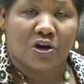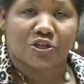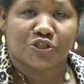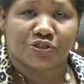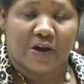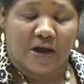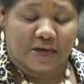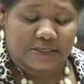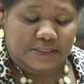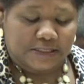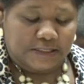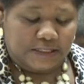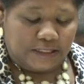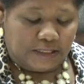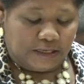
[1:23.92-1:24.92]

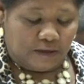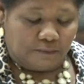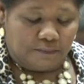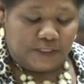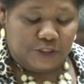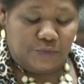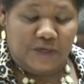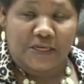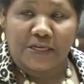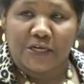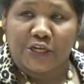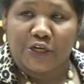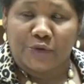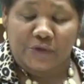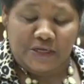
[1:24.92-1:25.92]
contract between
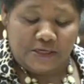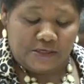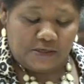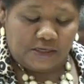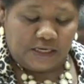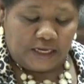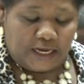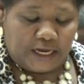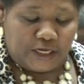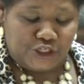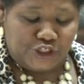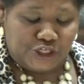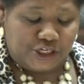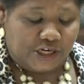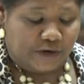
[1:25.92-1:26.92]
the Yunnan
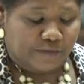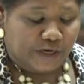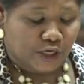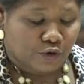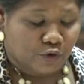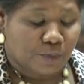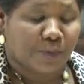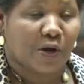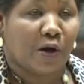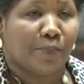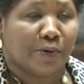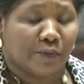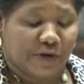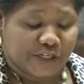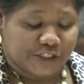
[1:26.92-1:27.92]
Engineering Group
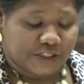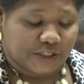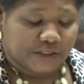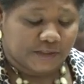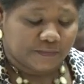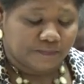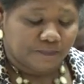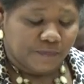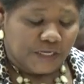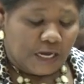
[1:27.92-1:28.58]
Corporation